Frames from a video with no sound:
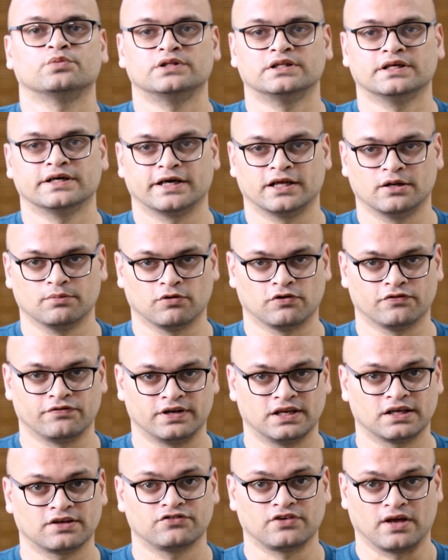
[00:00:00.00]
with the help of
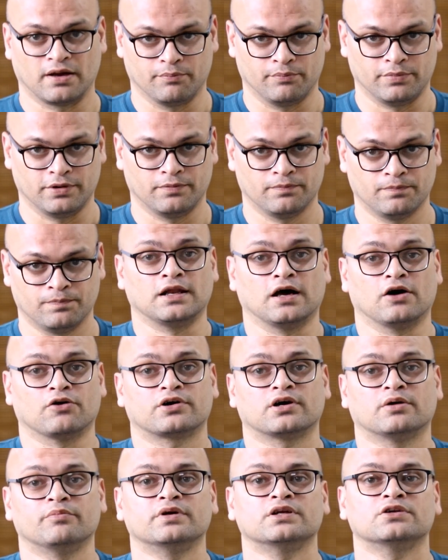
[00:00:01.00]
an example.
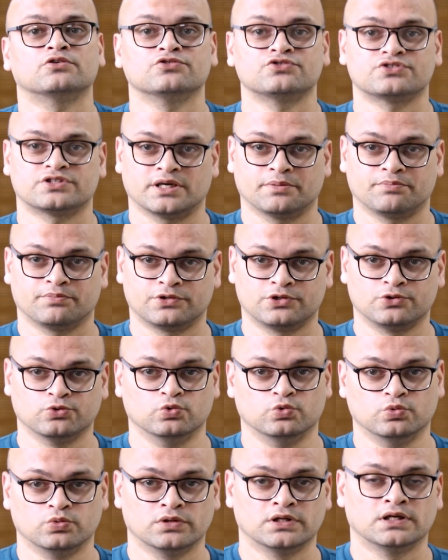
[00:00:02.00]
Now coming to step
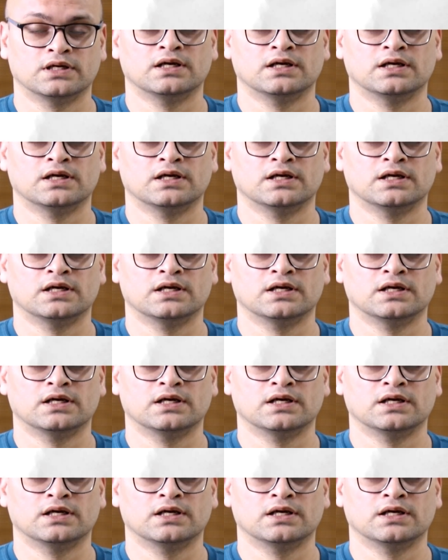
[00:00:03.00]
2,